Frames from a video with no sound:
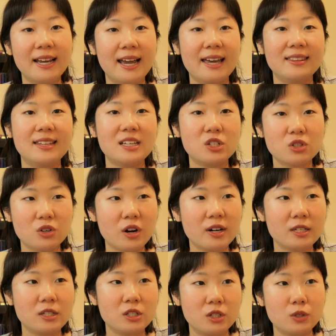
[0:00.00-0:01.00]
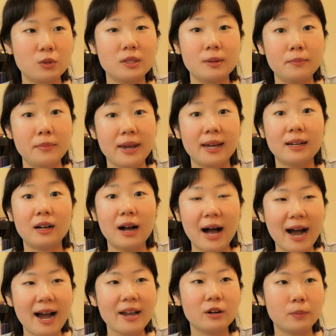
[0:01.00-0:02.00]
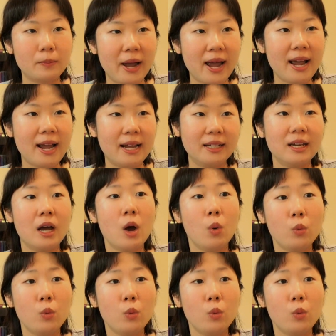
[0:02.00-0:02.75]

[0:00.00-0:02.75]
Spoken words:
and they started to demand a higher pay,